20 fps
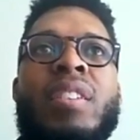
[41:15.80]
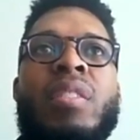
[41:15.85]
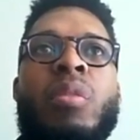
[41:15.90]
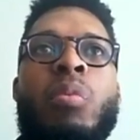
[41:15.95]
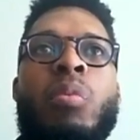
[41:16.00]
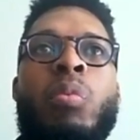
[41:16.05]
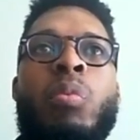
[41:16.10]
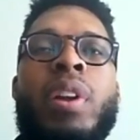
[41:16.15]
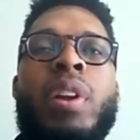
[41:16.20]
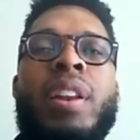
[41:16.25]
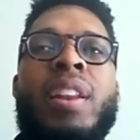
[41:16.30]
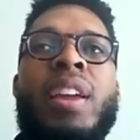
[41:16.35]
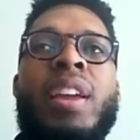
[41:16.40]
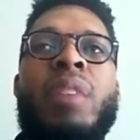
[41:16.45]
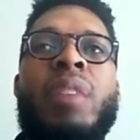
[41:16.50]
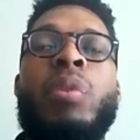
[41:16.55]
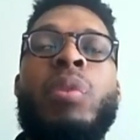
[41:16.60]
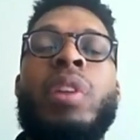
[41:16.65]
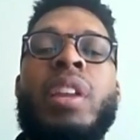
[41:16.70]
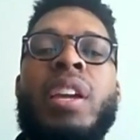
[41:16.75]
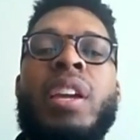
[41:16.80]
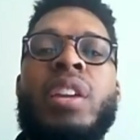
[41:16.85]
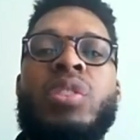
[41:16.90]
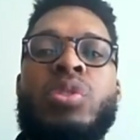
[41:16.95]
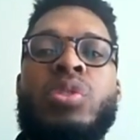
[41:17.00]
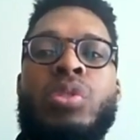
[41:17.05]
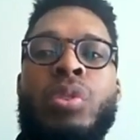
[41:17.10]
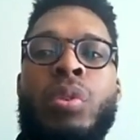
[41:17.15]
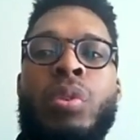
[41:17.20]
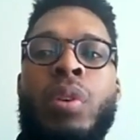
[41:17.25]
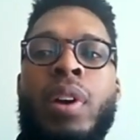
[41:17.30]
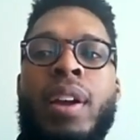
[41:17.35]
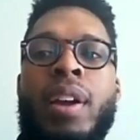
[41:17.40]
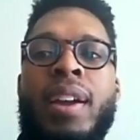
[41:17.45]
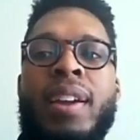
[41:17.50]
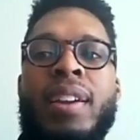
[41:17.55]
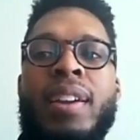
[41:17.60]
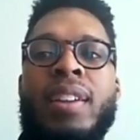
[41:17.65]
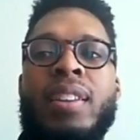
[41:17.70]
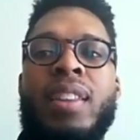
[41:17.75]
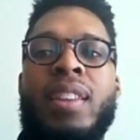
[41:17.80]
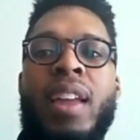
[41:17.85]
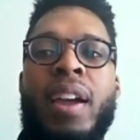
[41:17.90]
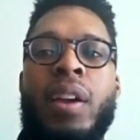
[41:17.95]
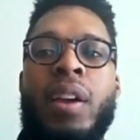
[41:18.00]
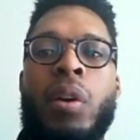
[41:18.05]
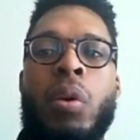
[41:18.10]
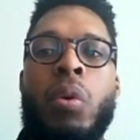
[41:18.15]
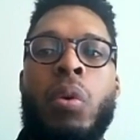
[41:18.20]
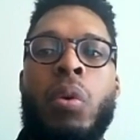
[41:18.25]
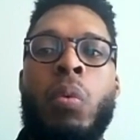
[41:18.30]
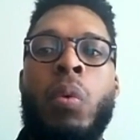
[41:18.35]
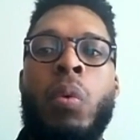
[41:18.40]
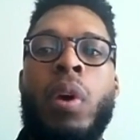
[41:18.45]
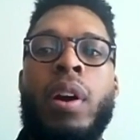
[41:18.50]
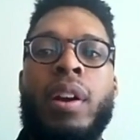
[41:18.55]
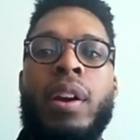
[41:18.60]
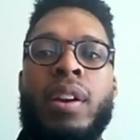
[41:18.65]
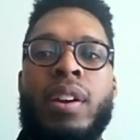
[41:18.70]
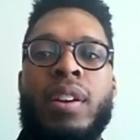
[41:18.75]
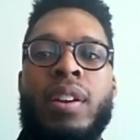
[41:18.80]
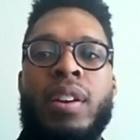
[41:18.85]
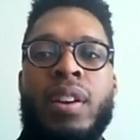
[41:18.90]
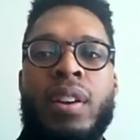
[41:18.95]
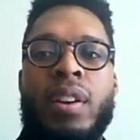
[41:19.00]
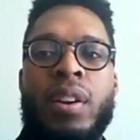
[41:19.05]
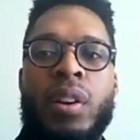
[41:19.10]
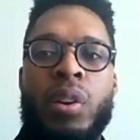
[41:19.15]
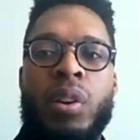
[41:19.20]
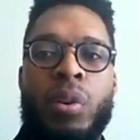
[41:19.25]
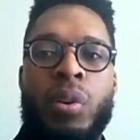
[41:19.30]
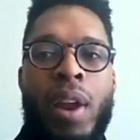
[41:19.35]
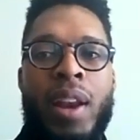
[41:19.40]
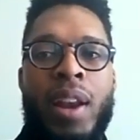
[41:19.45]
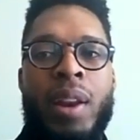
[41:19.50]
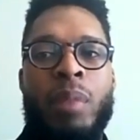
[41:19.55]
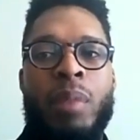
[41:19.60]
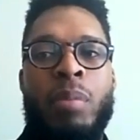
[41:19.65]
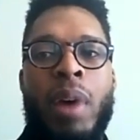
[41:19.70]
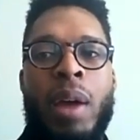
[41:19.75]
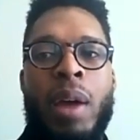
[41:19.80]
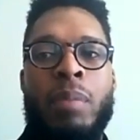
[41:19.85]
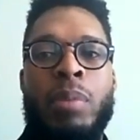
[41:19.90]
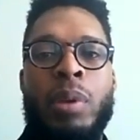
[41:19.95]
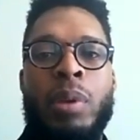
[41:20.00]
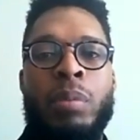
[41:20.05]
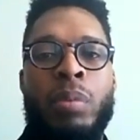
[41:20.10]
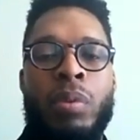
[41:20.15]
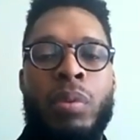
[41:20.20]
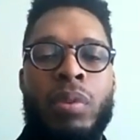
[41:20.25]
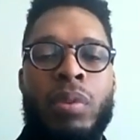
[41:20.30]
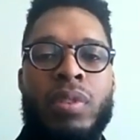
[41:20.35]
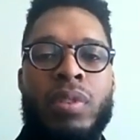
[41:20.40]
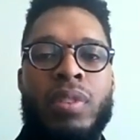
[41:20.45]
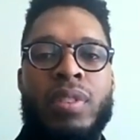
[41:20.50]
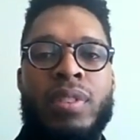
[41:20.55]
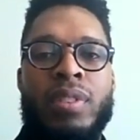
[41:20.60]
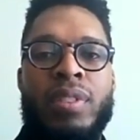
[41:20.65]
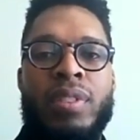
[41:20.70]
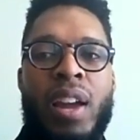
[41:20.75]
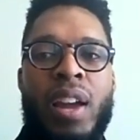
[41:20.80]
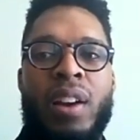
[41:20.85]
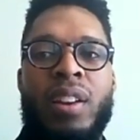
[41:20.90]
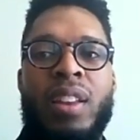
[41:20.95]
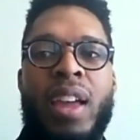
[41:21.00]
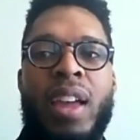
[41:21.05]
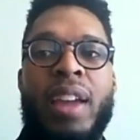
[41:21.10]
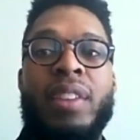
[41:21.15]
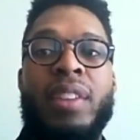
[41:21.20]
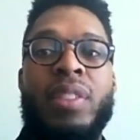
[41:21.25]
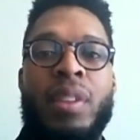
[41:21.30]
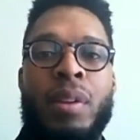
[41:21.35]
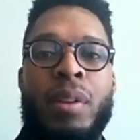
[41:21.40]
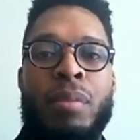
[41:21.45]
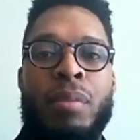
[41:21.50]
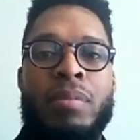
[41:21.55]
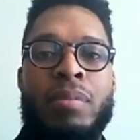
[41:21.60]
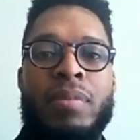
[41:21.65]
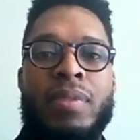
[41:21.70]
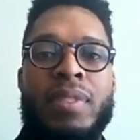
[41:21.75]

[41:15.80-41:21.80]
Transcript: would really enjoy like work created by people that are like them,